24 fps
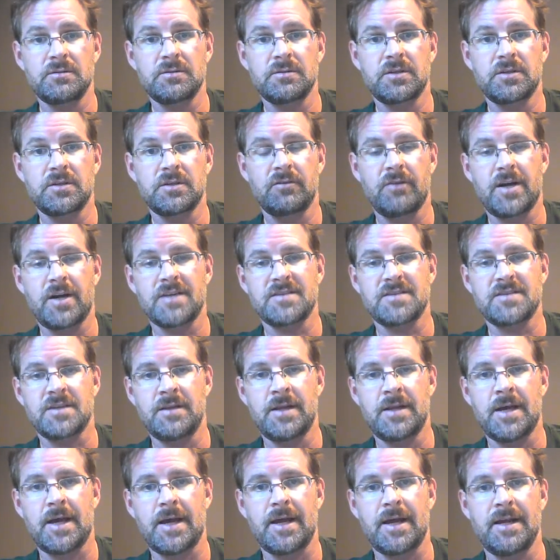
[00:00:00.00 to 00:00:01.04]
Congrats on
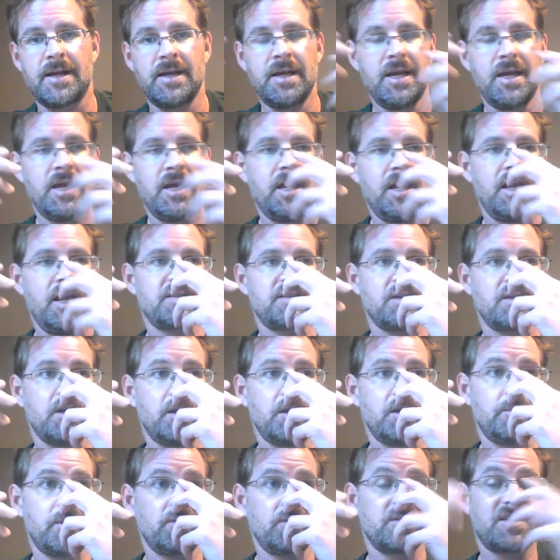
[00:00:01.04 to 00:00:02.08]
that. It's all
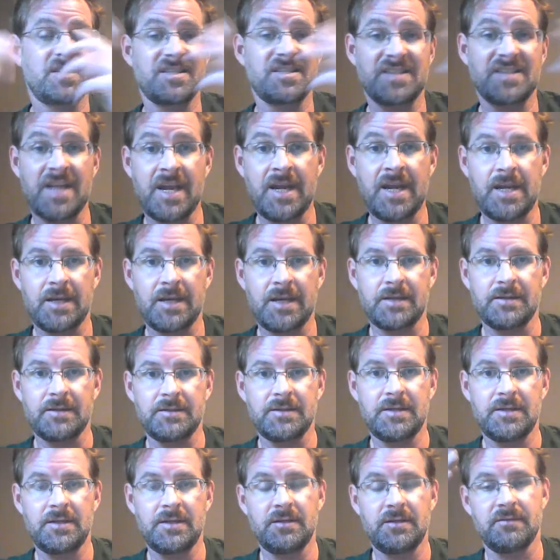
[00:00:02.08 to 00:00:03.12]
about staying
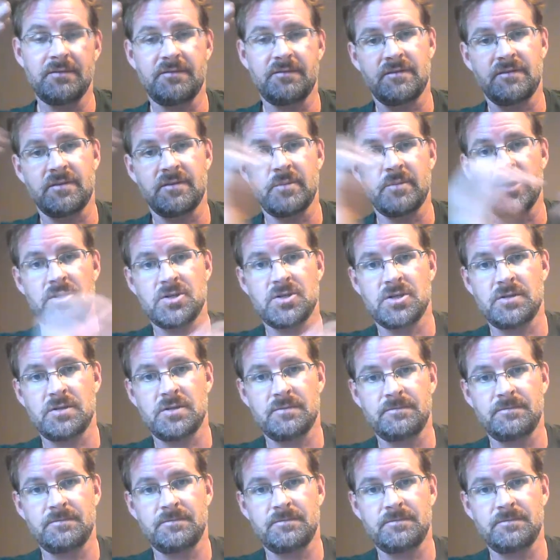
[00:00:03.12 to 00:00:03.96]
in the fifth dimension,